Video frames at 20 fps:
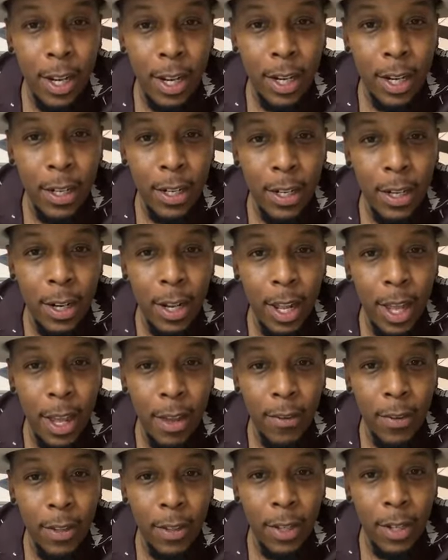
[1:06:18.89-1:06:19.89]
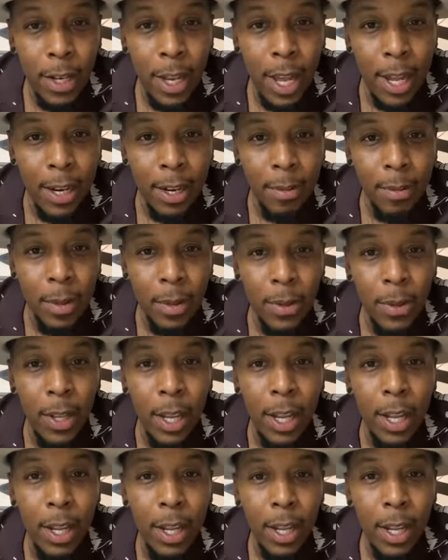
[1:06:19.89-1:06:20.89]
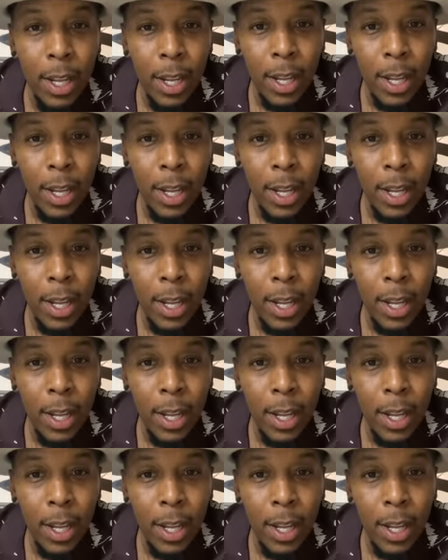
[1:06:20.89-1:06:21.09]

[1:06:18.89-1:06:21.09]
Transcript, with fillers: Not necessarily happened to line up, okay.